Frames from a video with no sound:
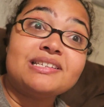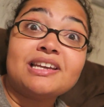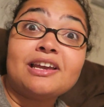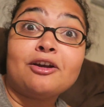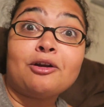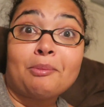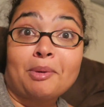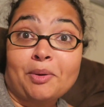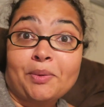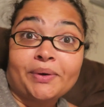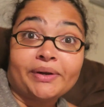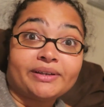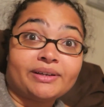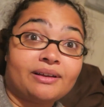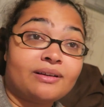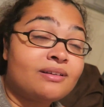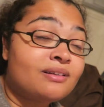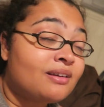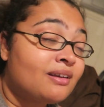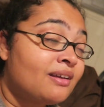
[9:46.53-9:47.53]
to get all my work
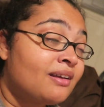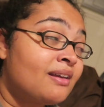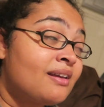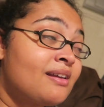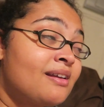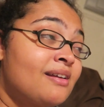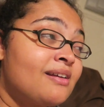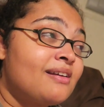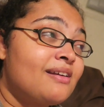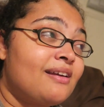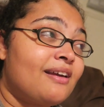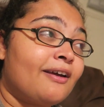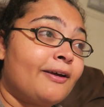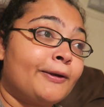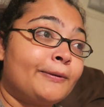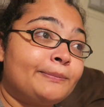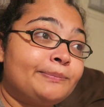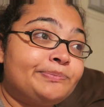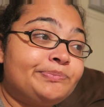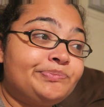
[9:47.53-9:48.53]
done.
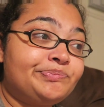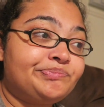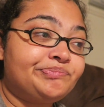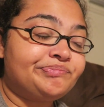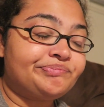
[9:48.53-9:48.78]
Um,